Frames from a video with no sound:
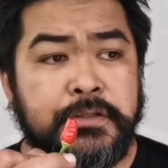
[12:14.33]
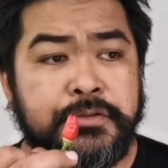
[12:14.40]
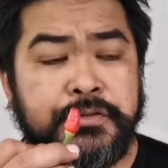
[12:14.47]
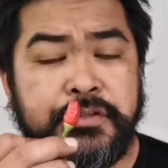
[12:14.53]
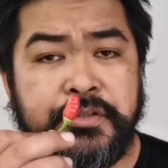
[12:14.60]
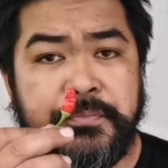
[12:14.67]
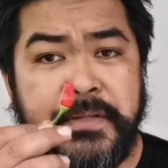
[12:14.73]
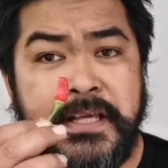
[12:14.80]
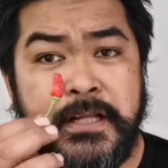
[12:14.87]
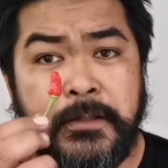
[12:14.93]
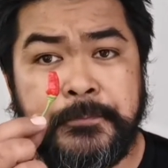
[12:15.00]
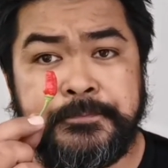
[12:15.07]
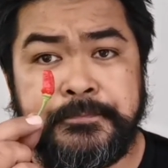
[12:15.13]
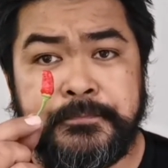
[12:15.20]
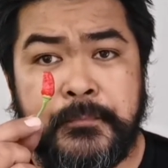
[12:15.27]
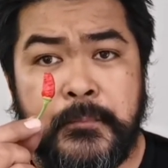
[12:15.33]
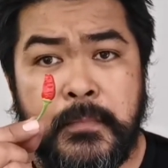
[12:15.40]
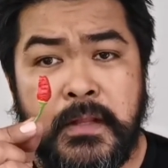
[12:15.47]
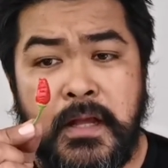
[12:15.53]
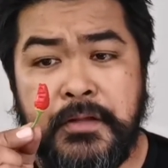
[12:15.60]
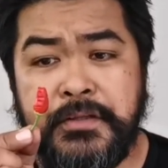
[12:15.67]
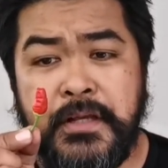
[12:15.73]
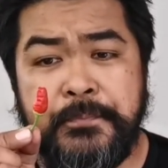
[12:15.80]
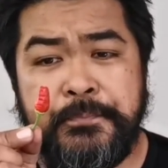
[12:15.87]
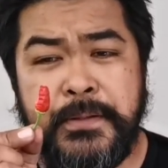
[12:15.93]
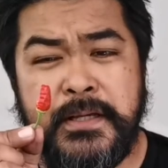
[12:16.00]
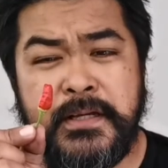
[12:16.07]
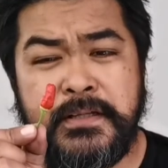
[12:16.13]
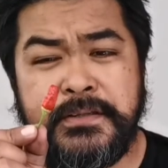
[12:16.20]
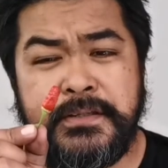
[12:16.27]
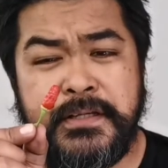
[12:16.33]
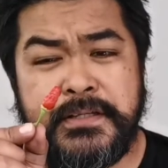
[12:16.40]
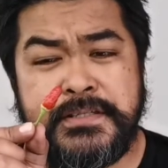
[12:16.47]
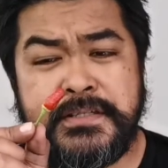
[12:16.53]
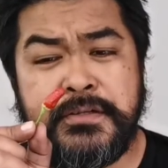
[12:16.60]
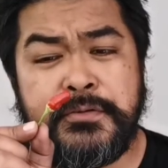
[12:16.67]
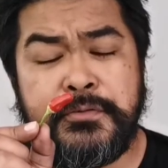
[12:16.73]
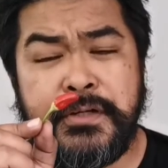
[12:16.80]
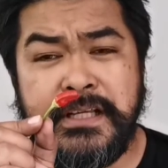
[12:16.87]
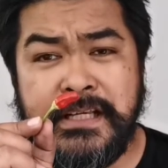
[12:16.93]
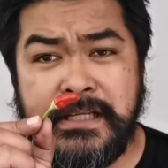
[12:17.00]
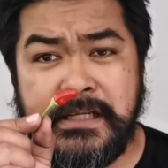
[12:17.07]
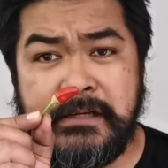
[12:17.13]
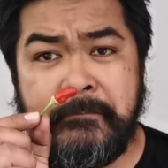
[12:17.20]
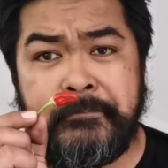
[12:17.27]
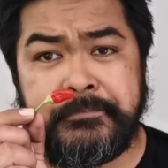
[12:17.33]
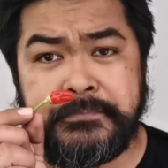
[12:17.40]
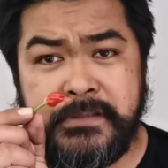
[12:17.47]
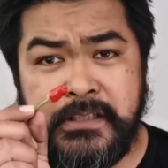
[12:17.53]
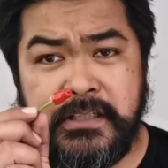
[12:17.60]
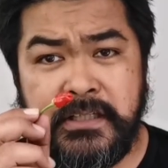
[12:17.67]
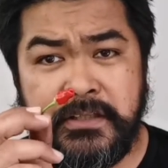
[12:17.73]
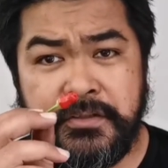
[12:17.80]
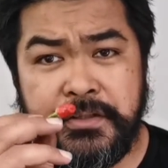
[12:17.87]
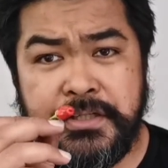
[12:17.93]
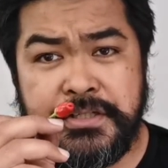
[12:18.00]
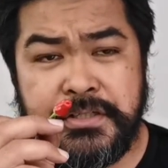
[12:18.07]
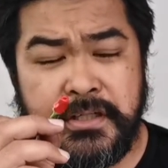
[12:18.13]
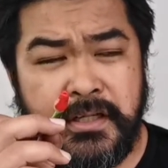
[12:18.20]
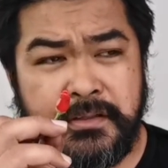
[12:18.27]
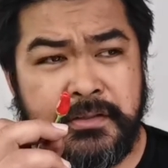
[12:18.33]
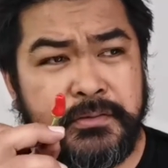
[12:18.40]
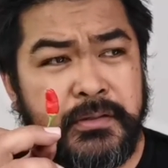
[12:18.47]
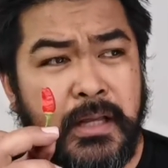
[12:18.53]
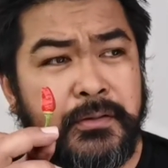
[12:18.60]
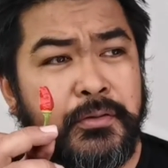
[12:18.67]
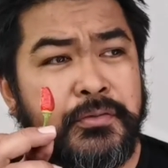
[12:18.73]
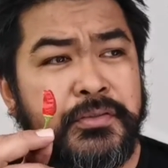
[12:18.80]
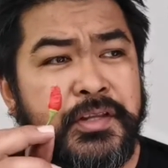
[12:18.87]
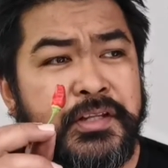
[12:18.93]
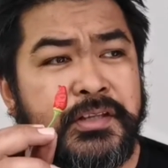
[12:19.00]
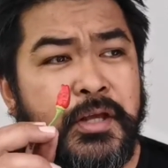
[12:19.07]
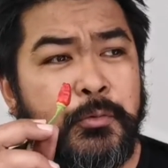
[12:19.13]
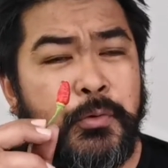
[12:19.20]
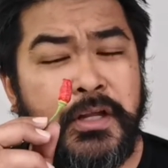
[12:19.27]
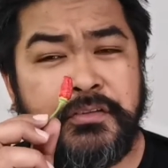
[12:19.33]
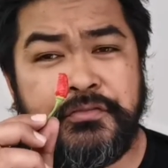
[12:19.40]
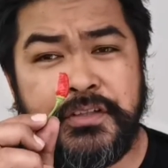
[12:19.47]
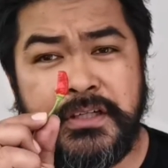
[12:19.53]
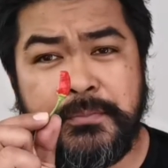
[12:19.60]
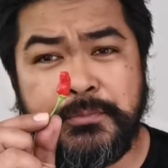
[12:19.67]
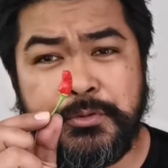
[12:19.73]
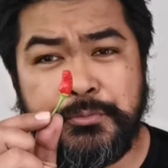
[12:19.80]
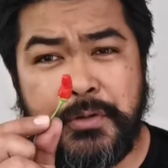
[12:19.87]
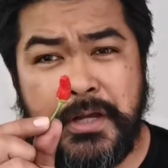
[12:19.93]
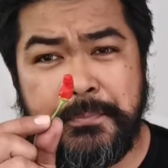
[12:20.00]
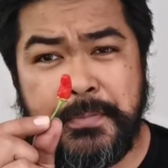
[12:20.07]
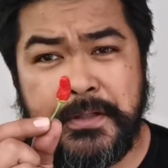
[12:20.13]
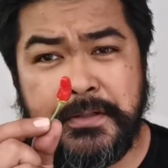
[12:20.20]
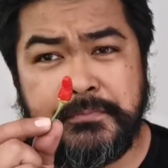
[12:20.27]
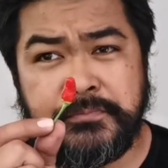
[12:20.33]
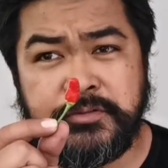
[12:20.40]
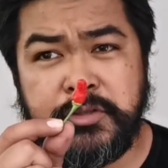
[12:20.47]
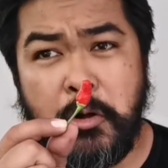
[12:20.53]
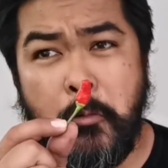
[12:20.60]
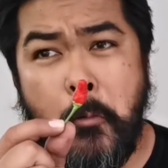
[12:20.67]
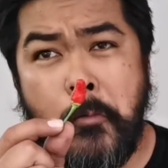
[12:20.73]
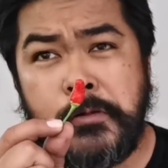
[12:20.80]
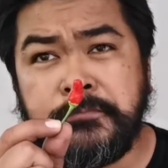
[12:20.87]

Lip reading: your meal. They pickle this green in Indonesia. I don't think they wait for them to ripen. So